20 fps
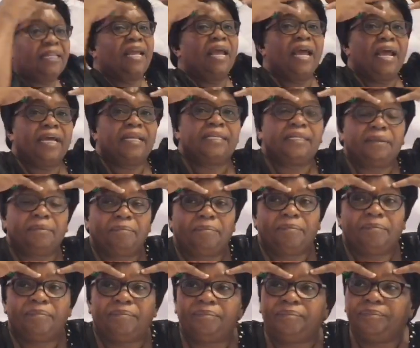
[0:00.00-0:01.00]
the head
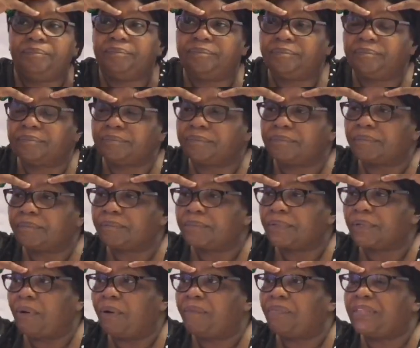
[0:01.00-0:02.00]

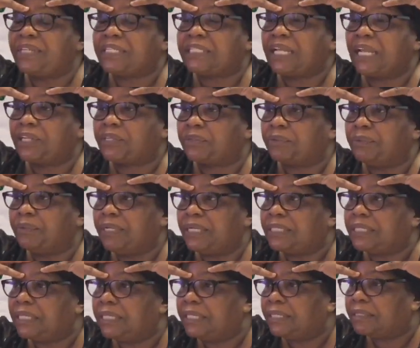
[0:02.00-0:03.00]
of the statue,
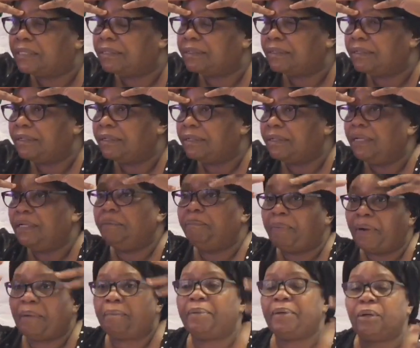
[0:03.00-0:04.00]
isn't it? Yeah. In
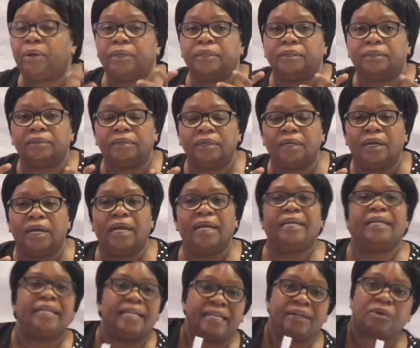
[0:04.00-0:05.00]
Babylon.
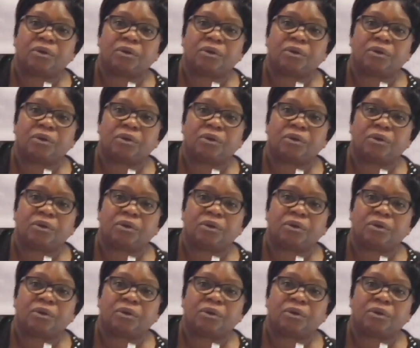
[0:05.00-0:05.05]
He